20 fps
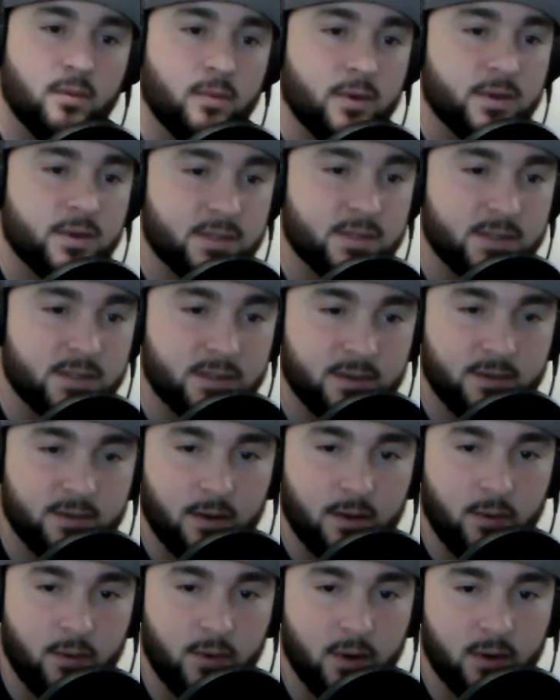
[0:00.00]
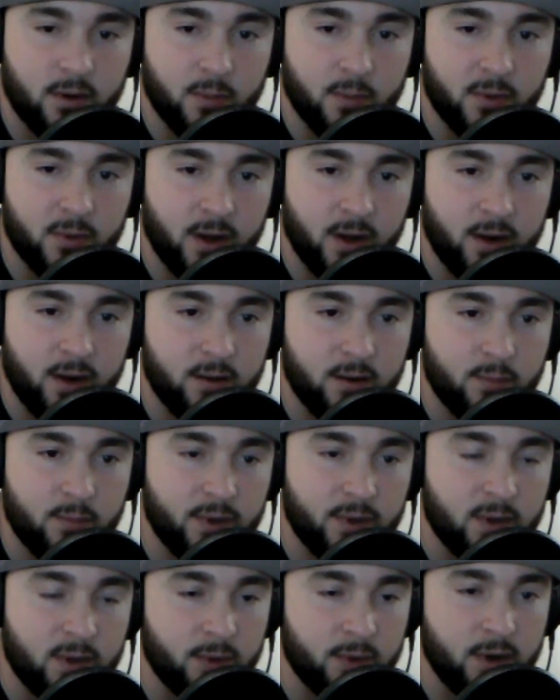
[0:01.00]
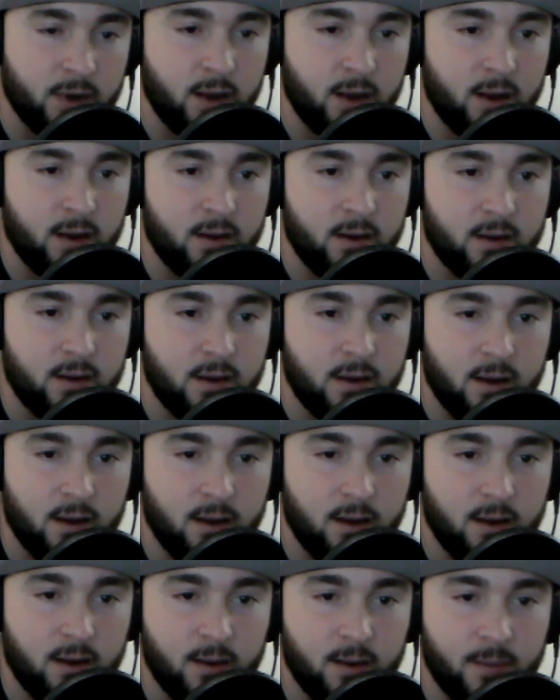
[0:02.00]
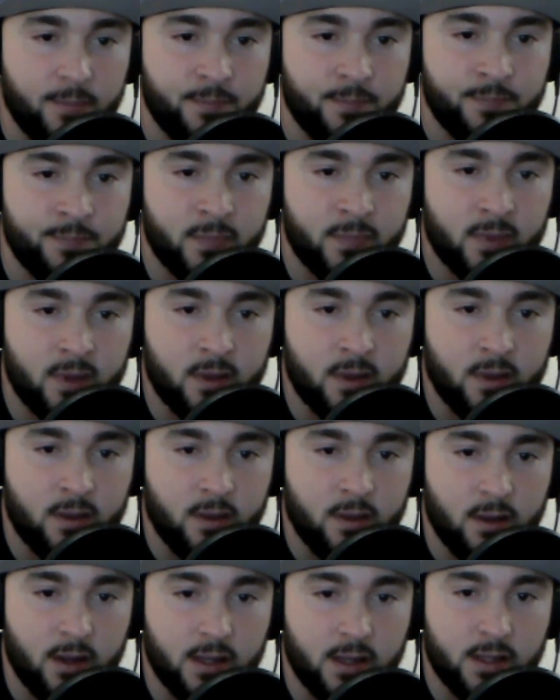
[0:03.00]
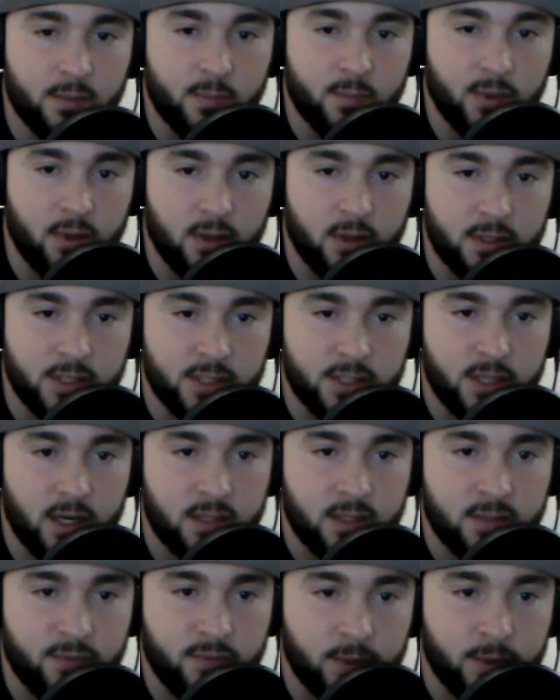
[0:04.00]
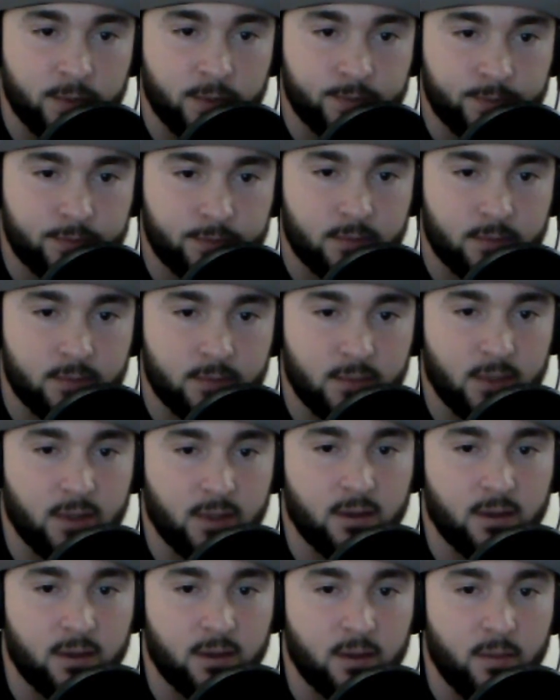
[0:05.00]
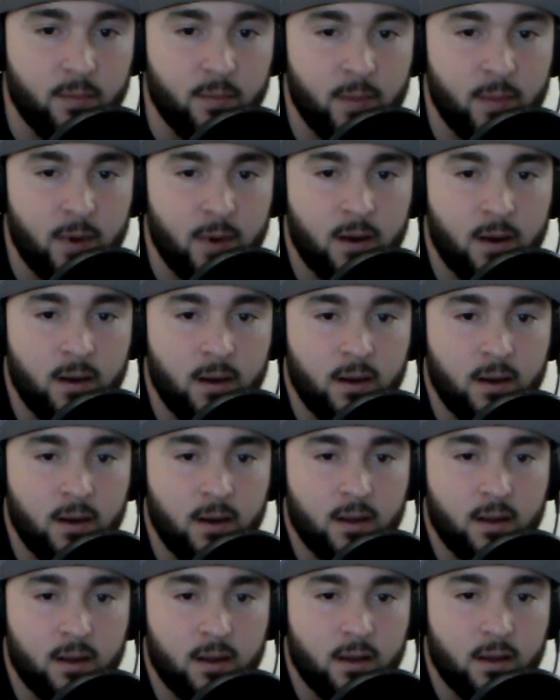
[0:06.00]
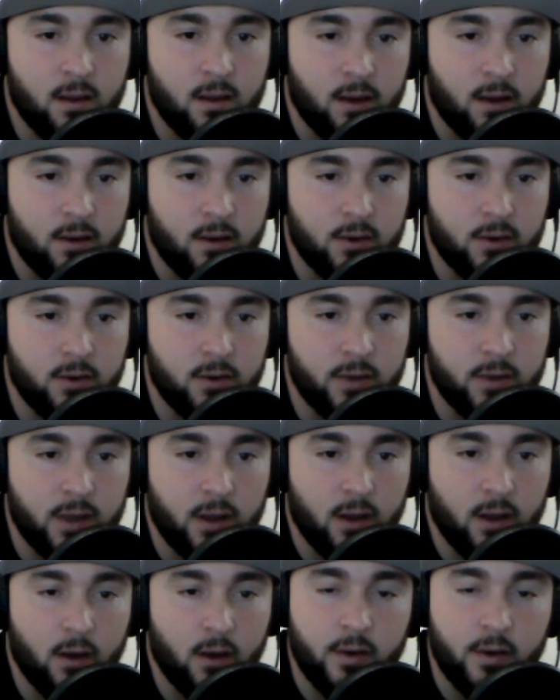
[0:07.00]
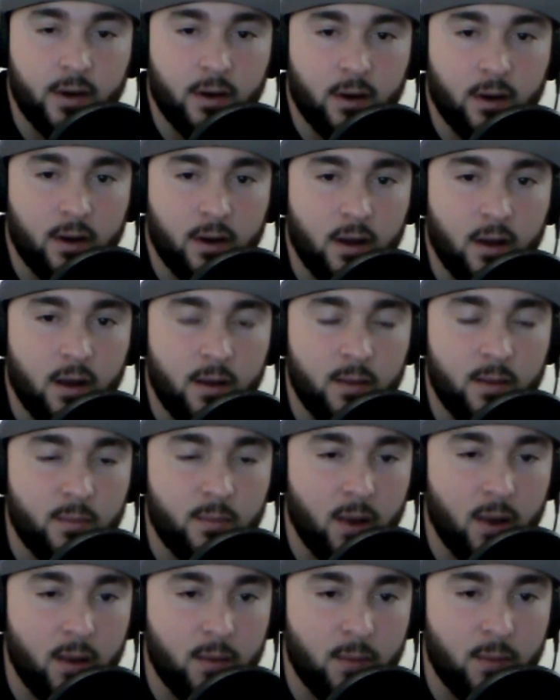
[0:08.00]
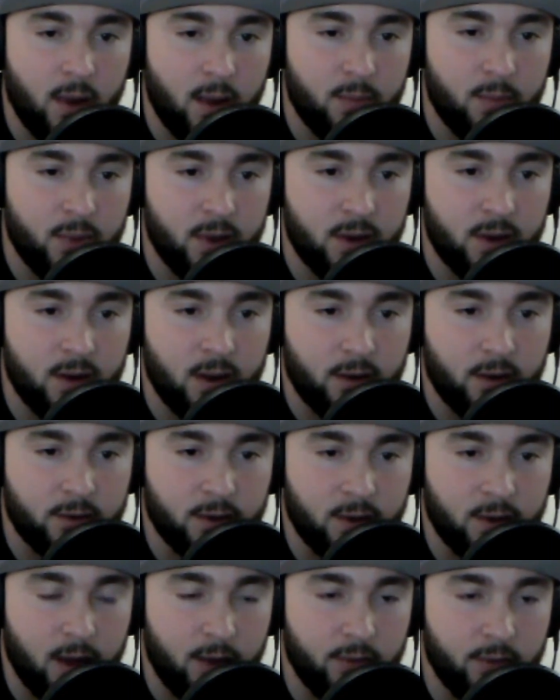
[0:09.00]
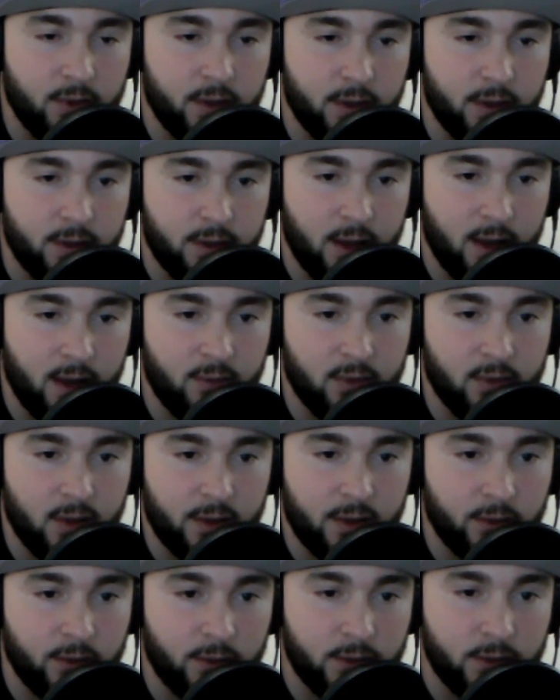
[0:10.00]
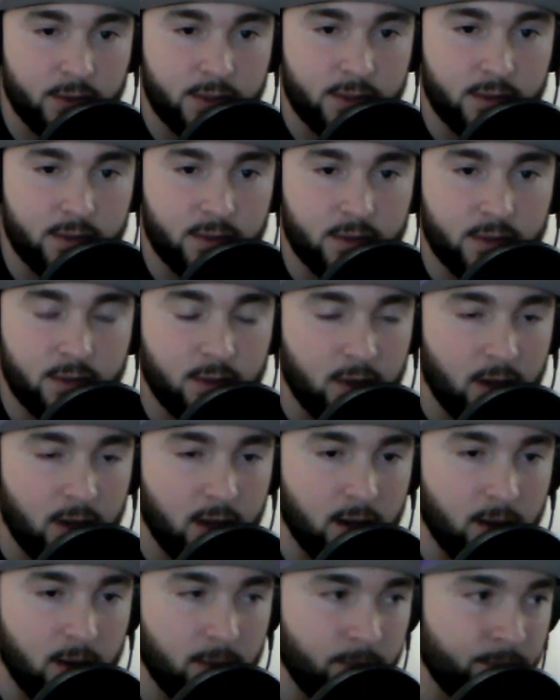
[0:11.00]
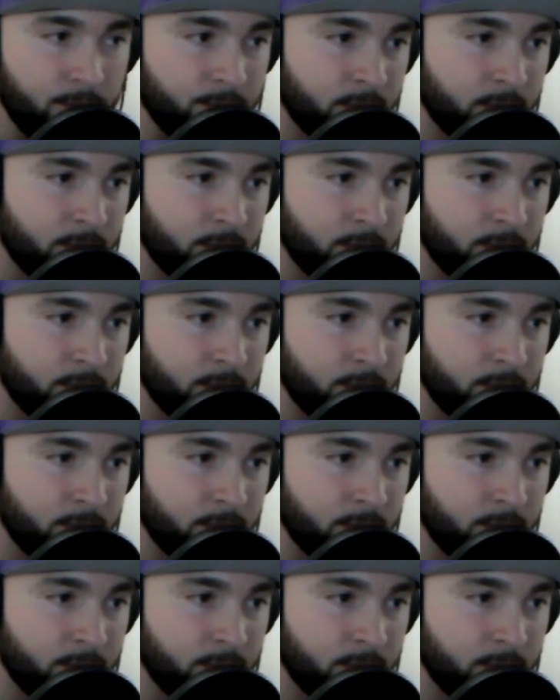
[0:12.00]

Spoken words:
What is this? We're on number 9. Pick number 9. It belongs to Jacksonville. I don't know who they go here. In my opinion, they have a lot of holes. I